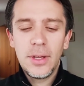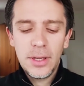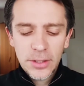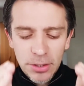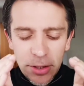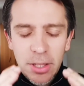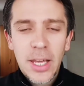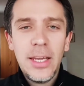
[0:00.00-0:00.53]

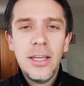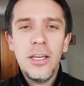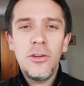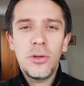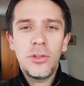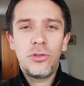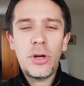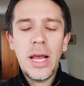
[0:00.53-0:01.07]
stay in
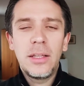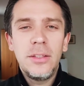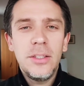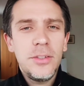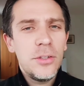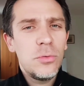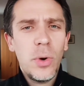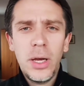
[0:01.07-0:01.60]
your track. This
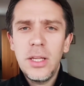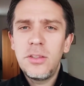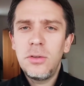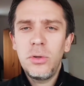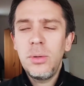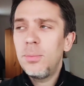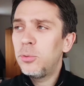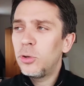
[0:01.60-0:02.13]
is why it's so
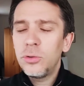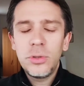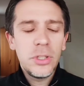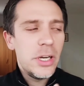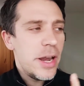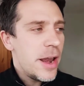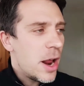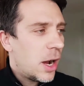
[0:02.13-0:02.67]

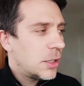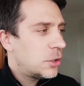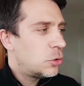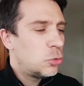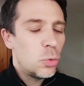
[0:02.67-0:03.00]
important not